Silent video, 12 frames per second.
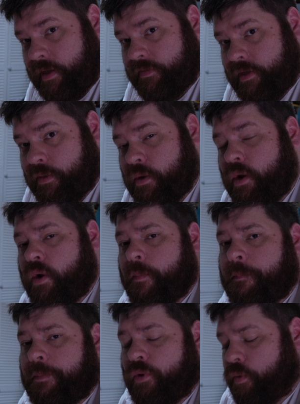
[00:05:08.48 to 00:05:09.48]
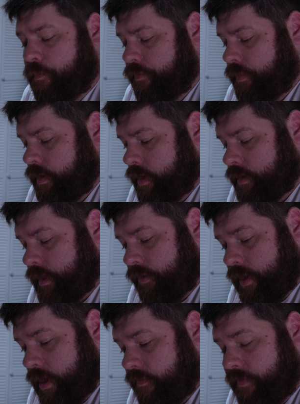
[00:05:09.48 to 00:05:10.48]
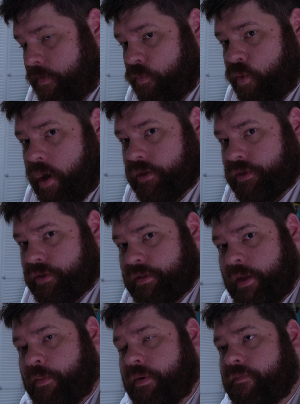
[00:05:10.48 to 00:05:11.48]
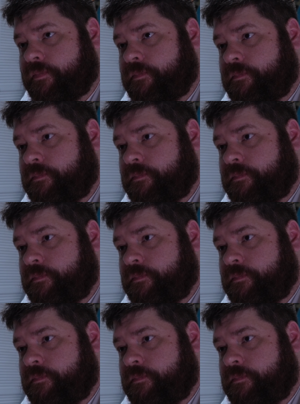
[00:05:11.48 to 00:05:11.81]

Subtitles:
we'd have to do. Because I don't think I can find washers that would...